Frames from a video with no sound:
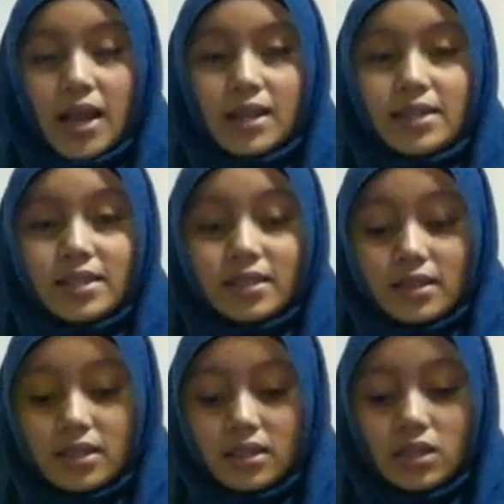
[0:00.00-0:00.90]
let's
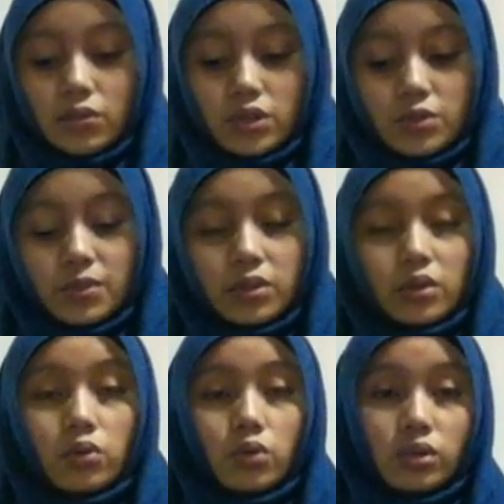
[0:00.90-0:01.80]
distinguish between
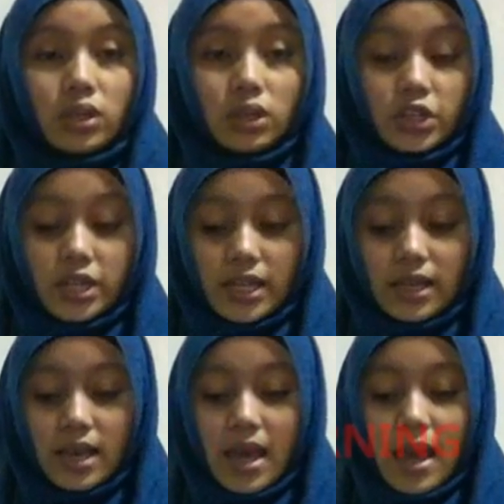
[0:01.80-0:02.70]
rote learning
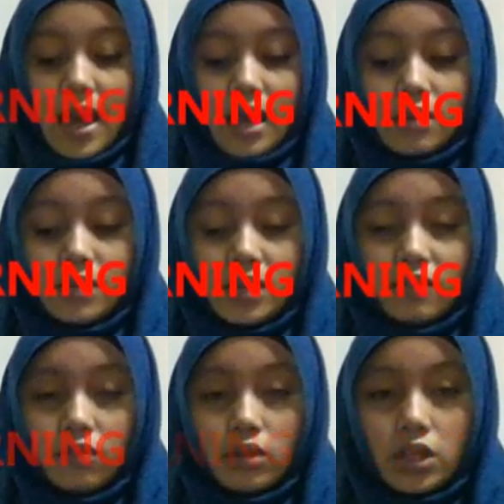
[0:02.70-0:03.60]
and
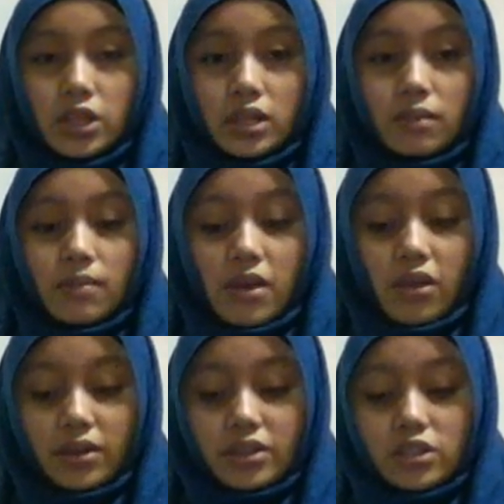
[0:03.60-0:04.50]
meaningful learning
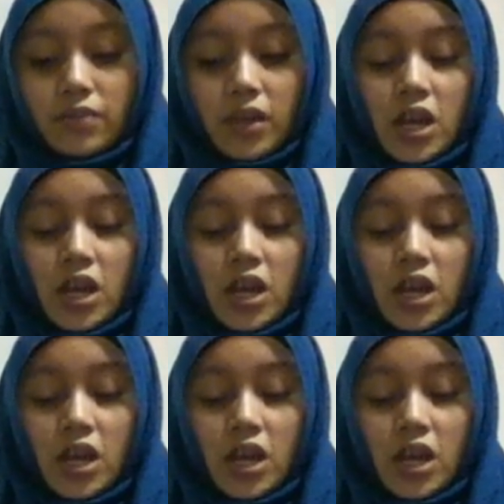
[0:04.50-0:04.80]
methods.